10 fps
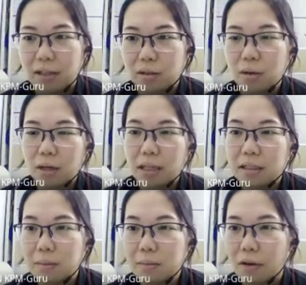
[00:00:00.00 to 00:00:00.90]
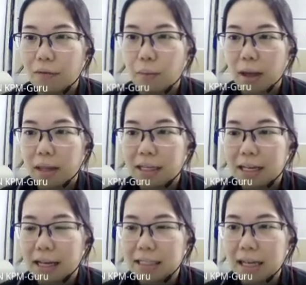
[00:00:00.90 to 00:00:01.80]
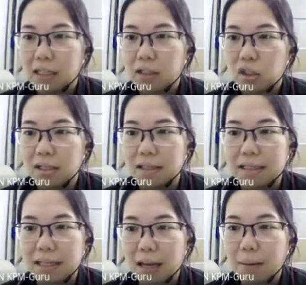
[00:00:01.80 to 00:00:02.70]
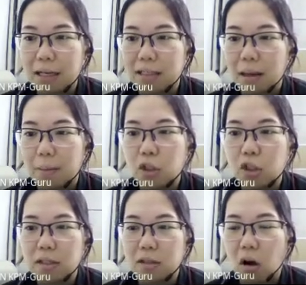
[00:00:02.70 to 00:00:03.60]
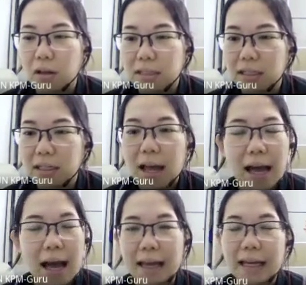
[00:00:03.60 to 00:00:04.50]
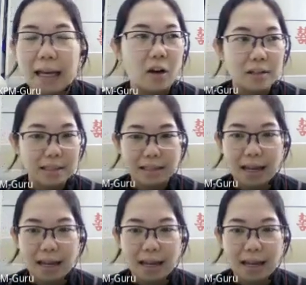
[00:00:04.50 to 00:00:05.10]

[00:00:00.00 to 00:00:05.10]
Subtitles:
So in terms of when the kinetic energy is the same and the temperature is constant, I cannot state